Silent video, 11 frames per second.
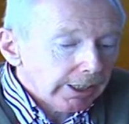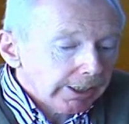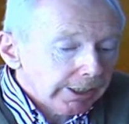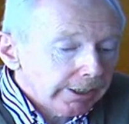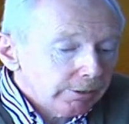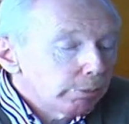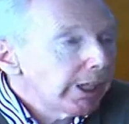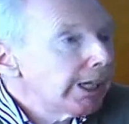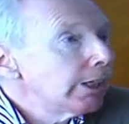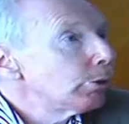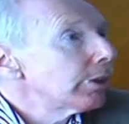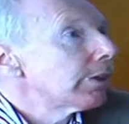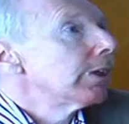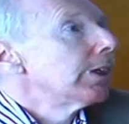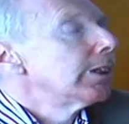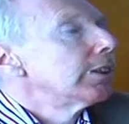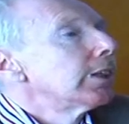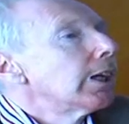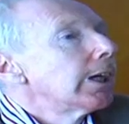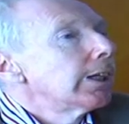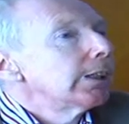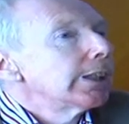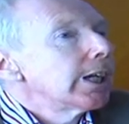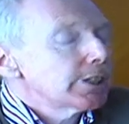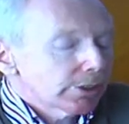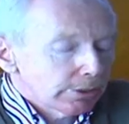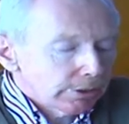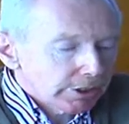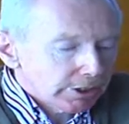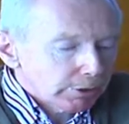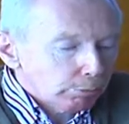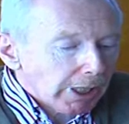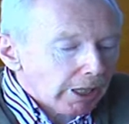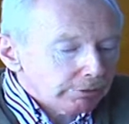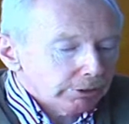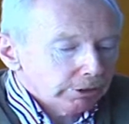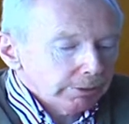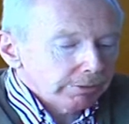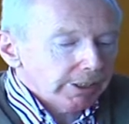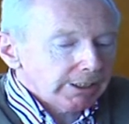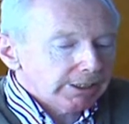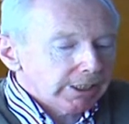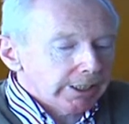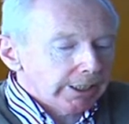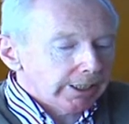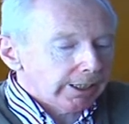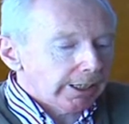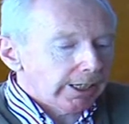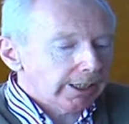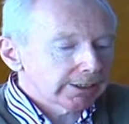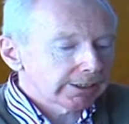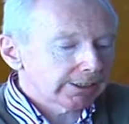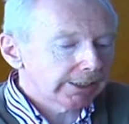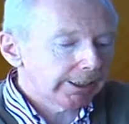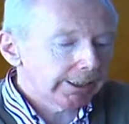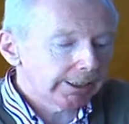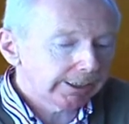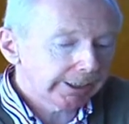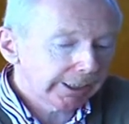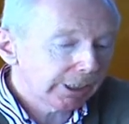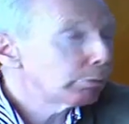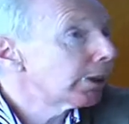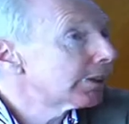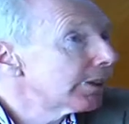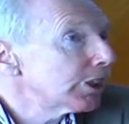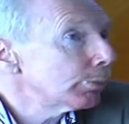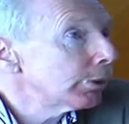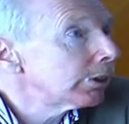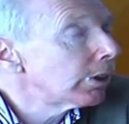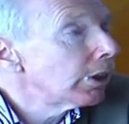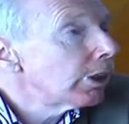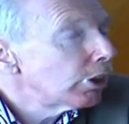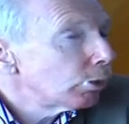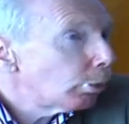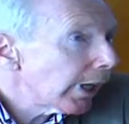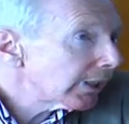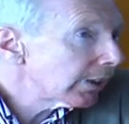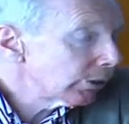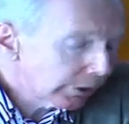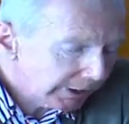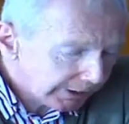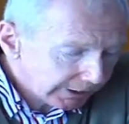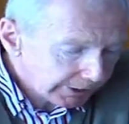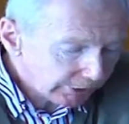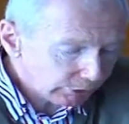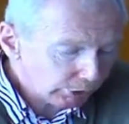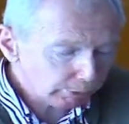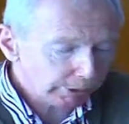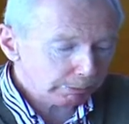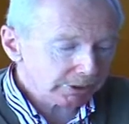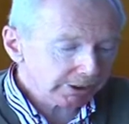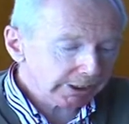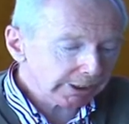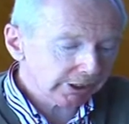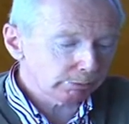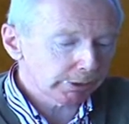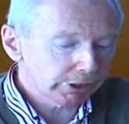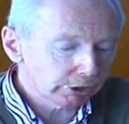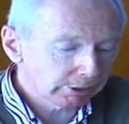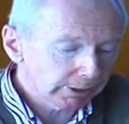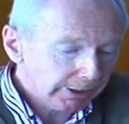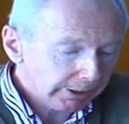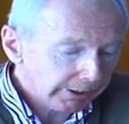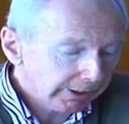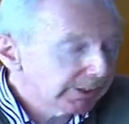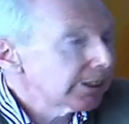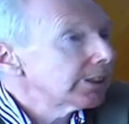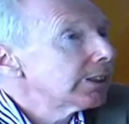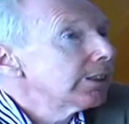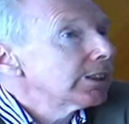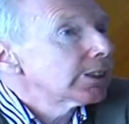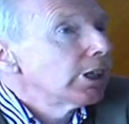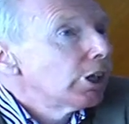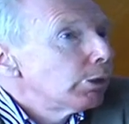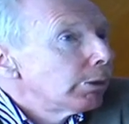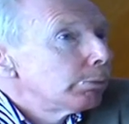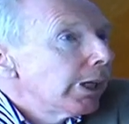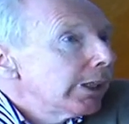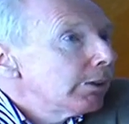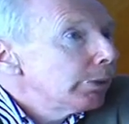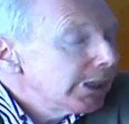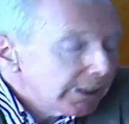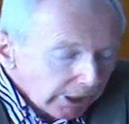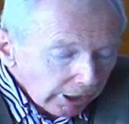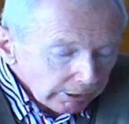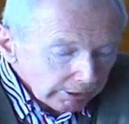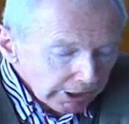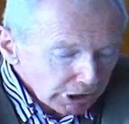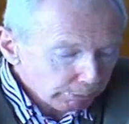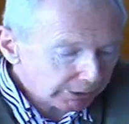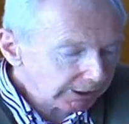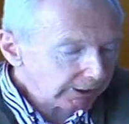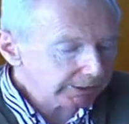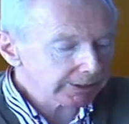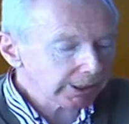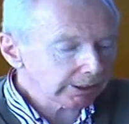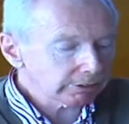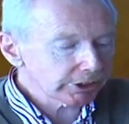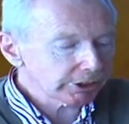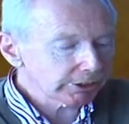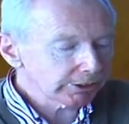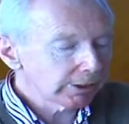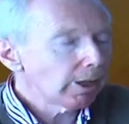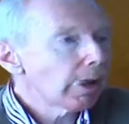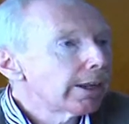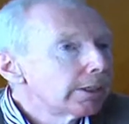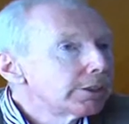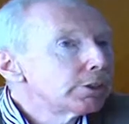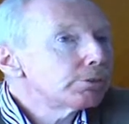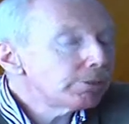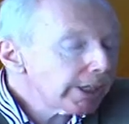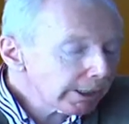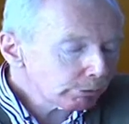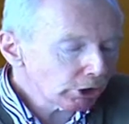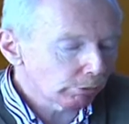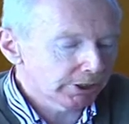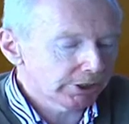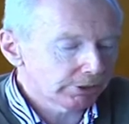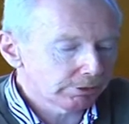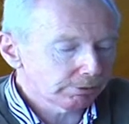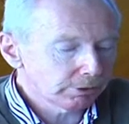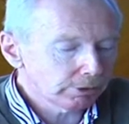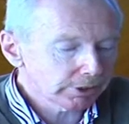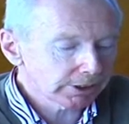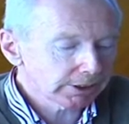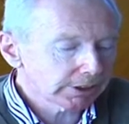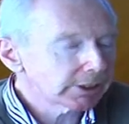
in May, with Iliescu's platform of SNA as a participant. Western-oriented newspapers did come into existence, but many media outlets, particularly television, defamed opposition forces,